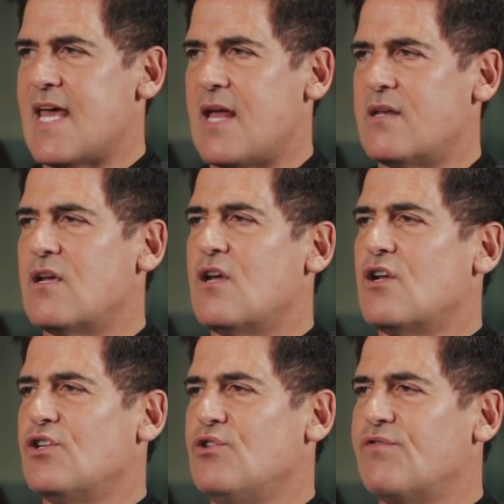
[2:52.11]
that
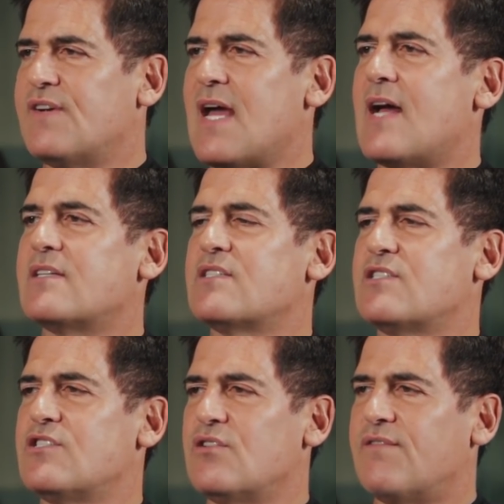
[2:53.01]
you've got
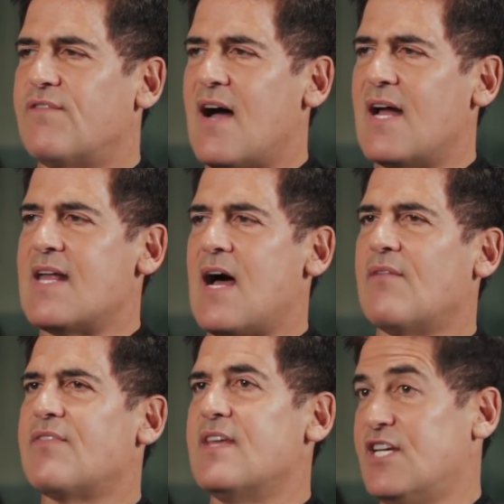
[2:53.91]
to find
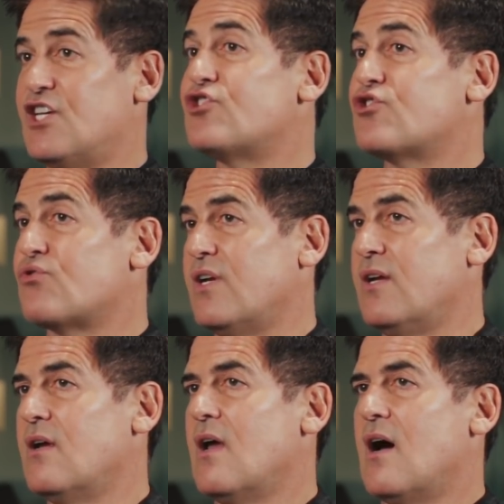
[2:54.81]
out the
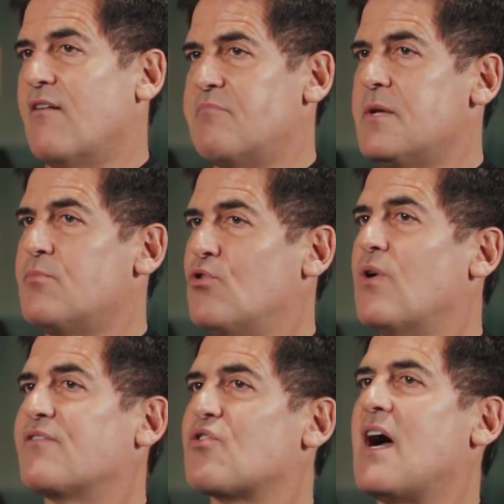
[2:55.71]
history of people who
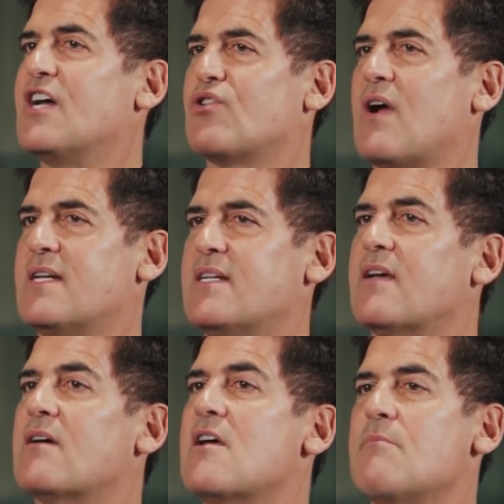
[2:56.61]
have tried your
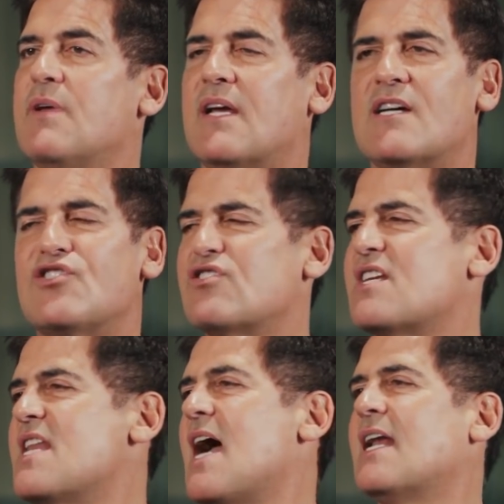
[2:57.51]
idea, because there's a
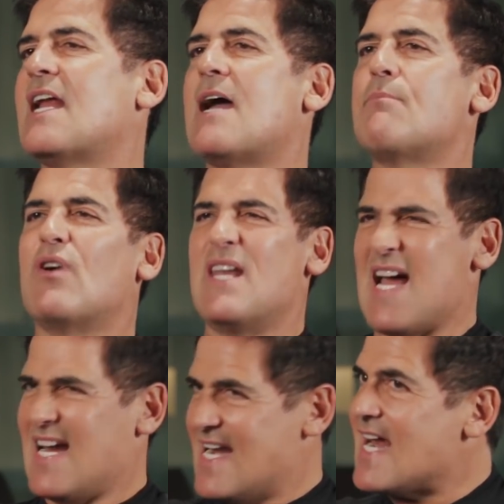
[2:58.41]

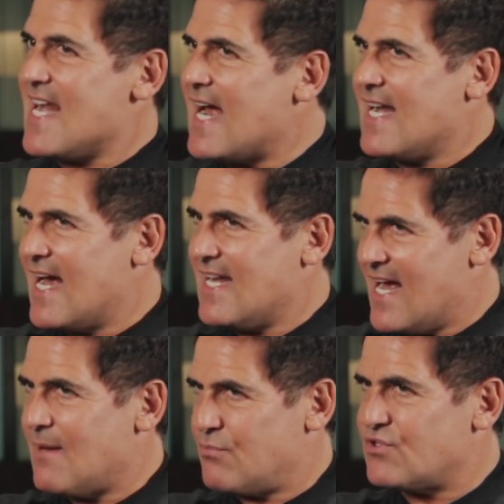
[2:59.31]

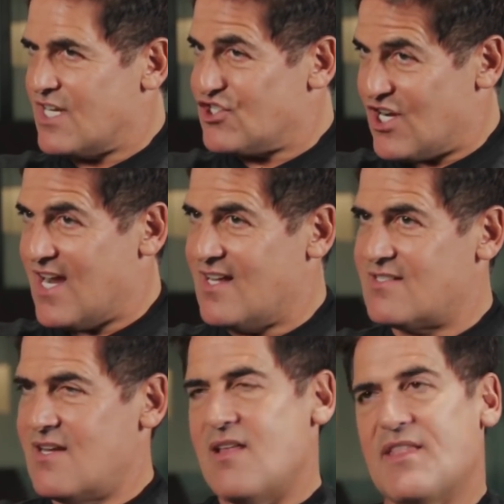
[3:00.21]
99.99999%
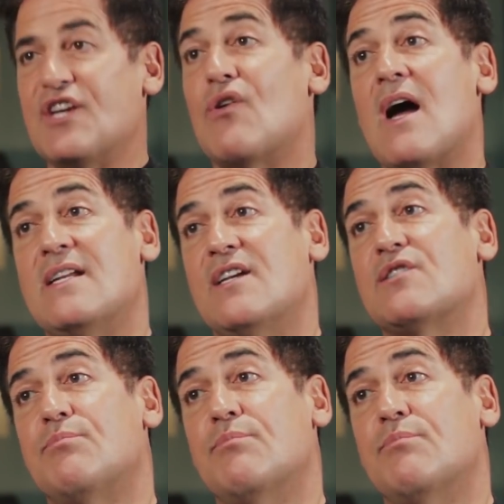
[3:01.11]
chance that your idea has